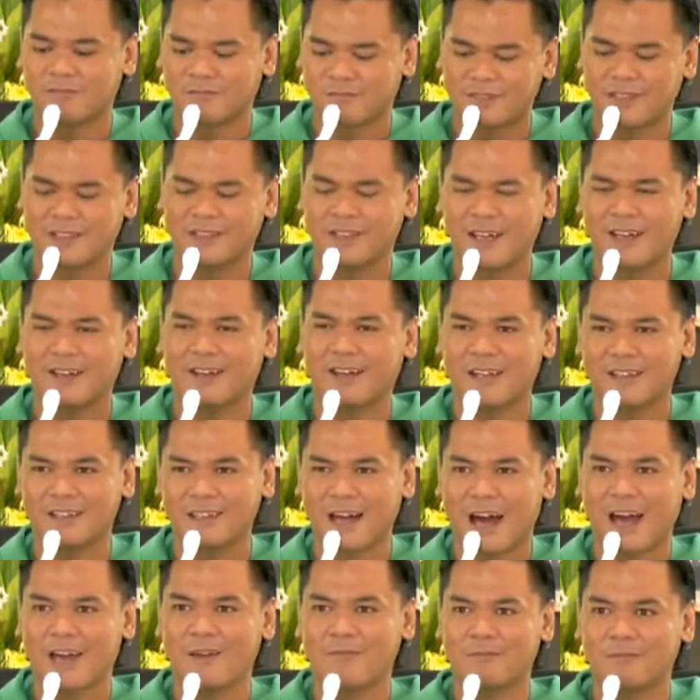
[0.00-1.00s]
still a
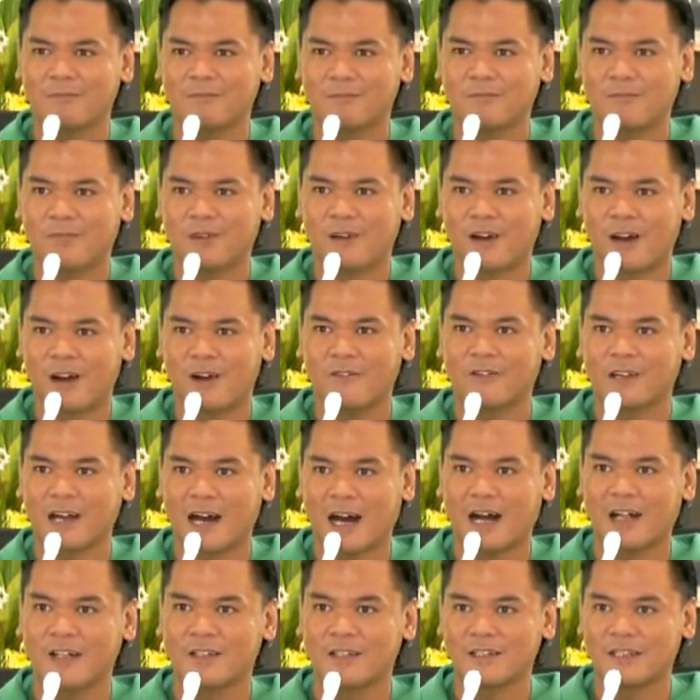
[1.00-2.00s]
time of
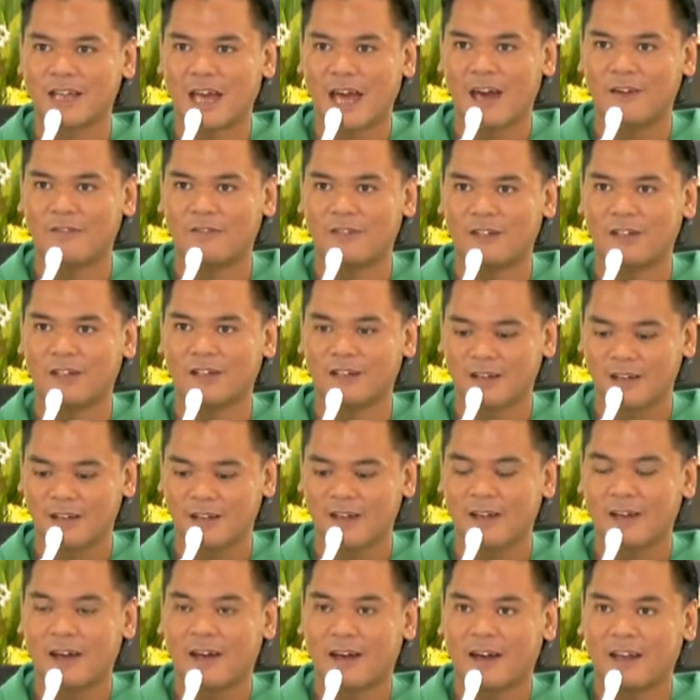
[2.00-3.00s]
God's ever
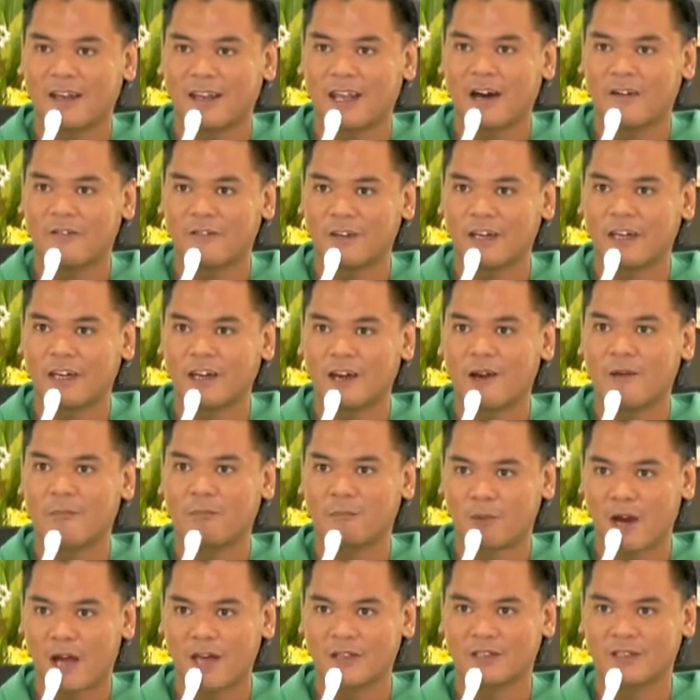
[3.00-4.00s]
loving
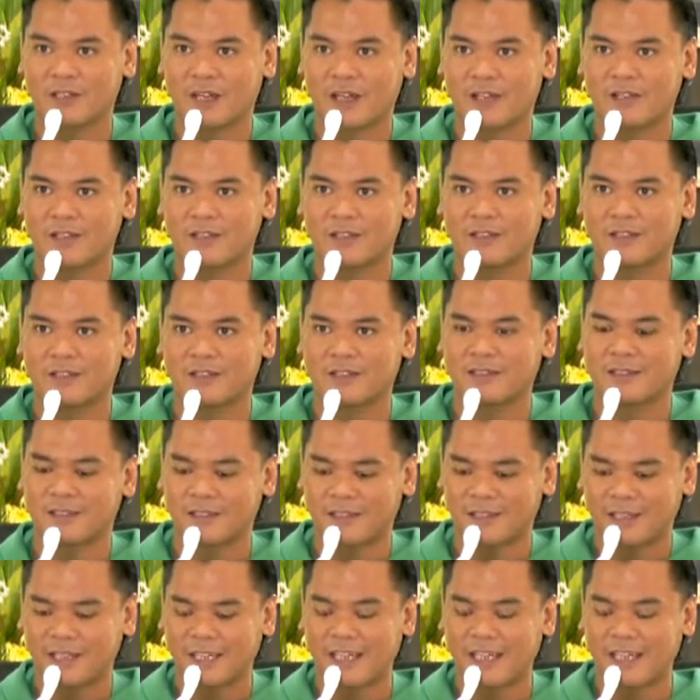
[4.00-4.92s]
presence,